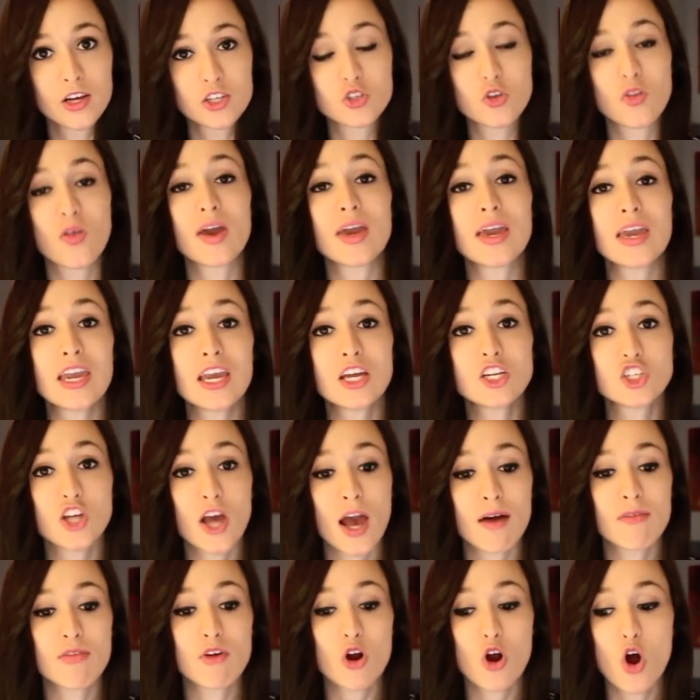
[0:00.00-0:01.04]
So they each
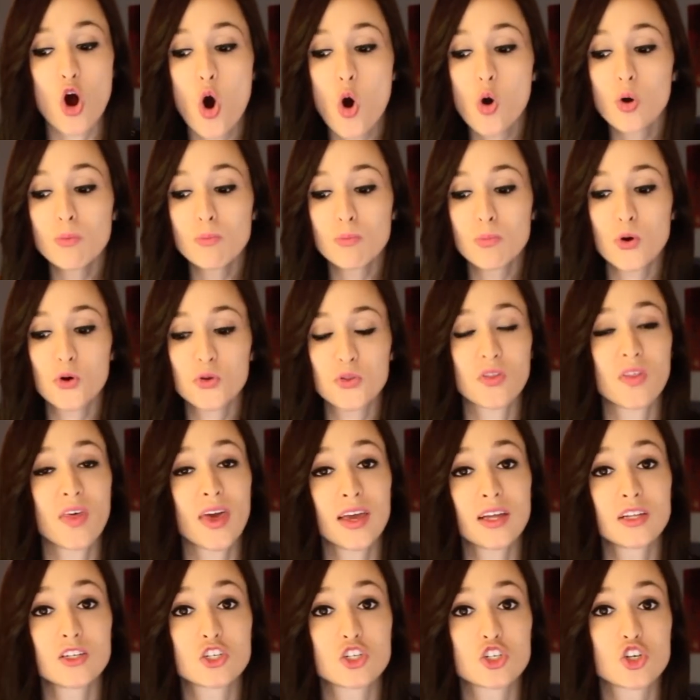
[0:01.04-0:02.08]
have their own book that they
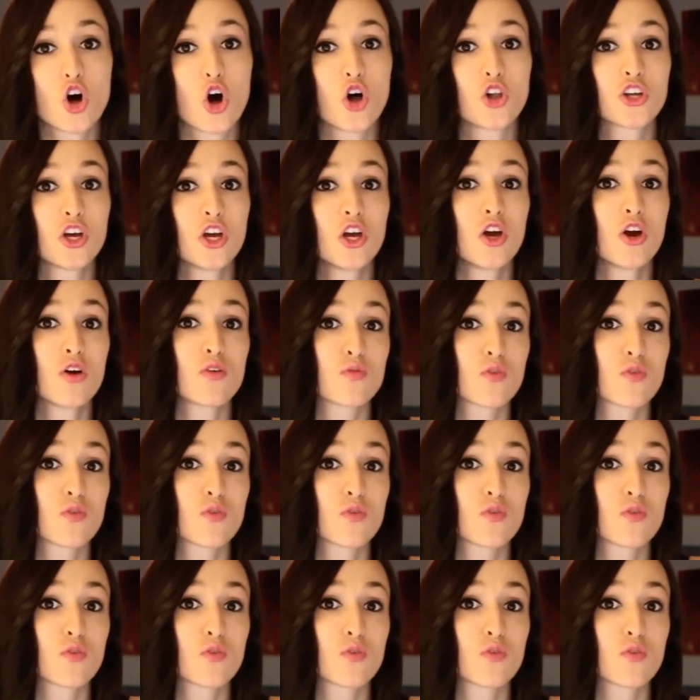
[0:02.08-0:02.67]
consult